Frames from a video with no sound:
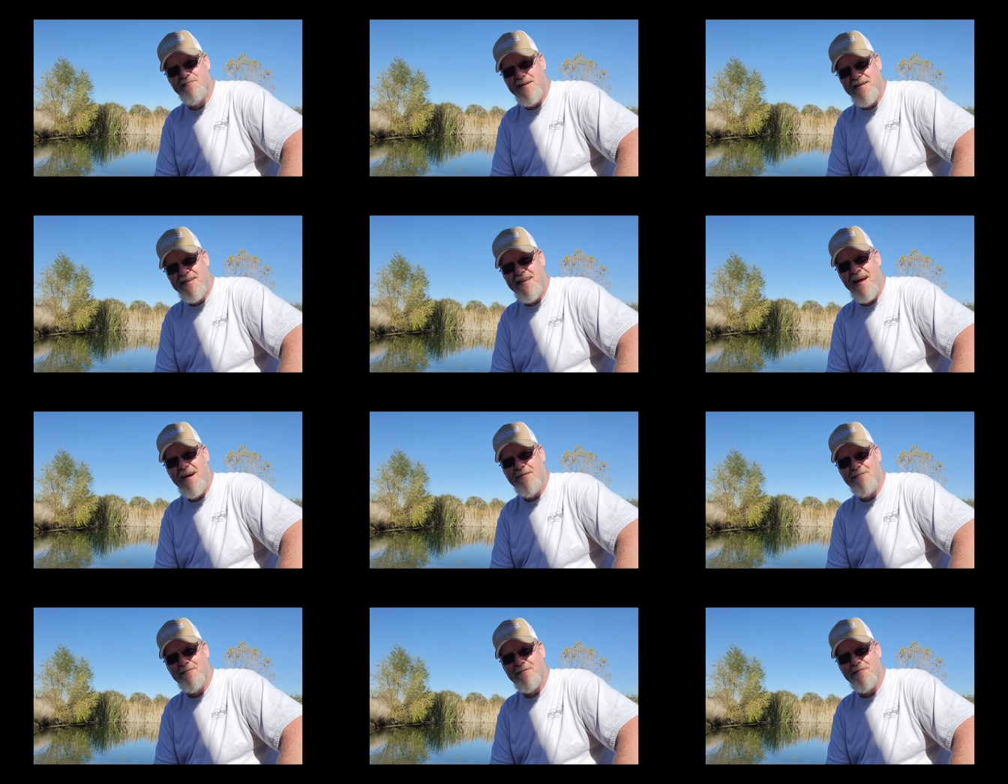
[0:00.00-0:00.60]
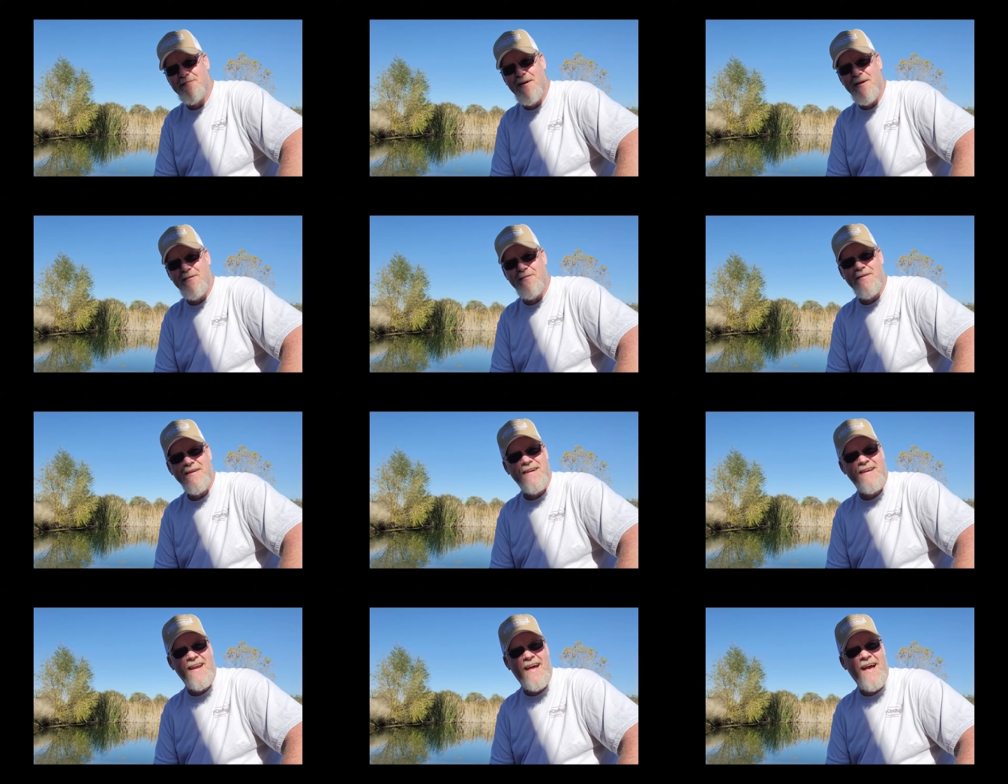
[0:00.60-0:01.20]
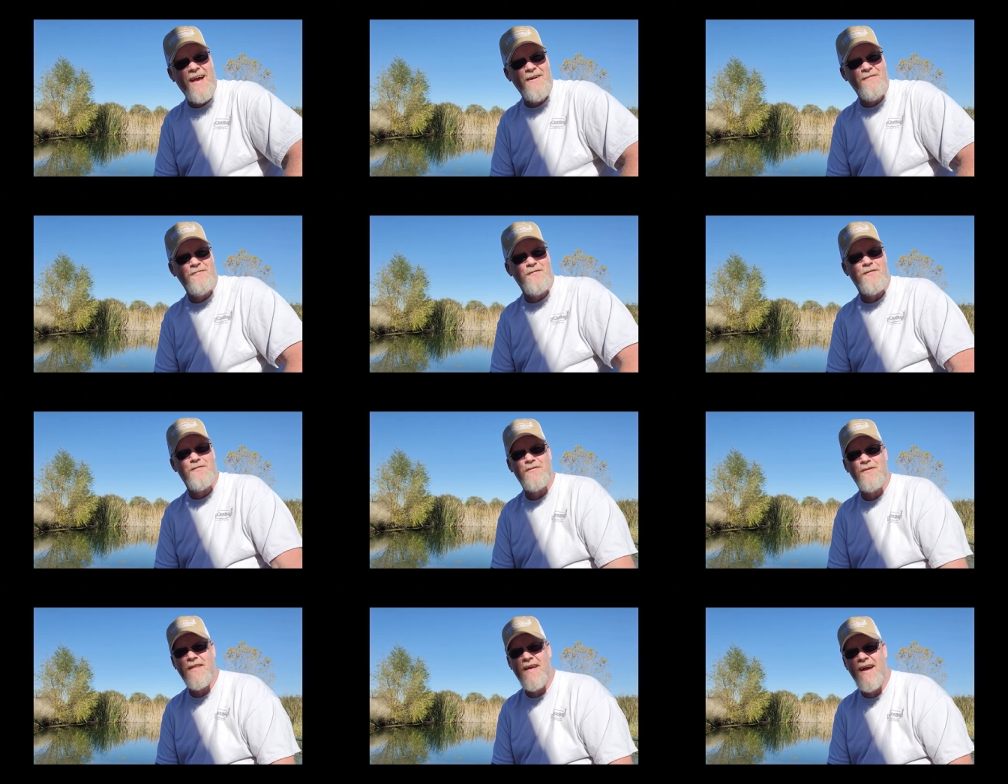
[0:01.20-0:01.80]
beat down for about a week and a half
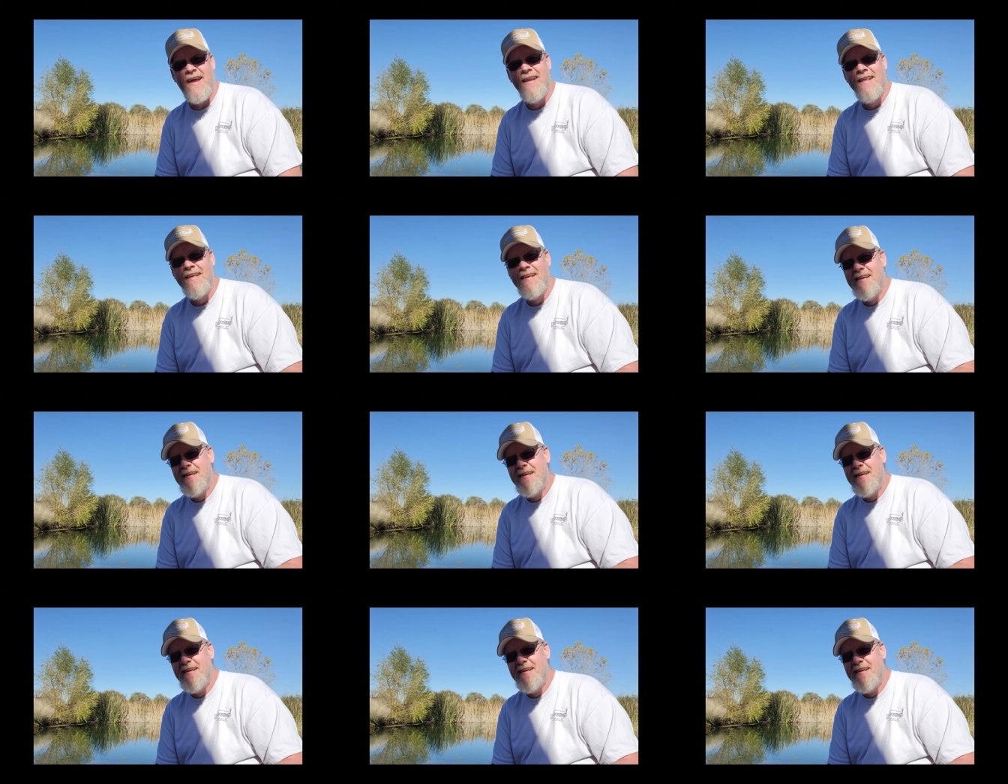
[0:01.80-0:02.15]
over that.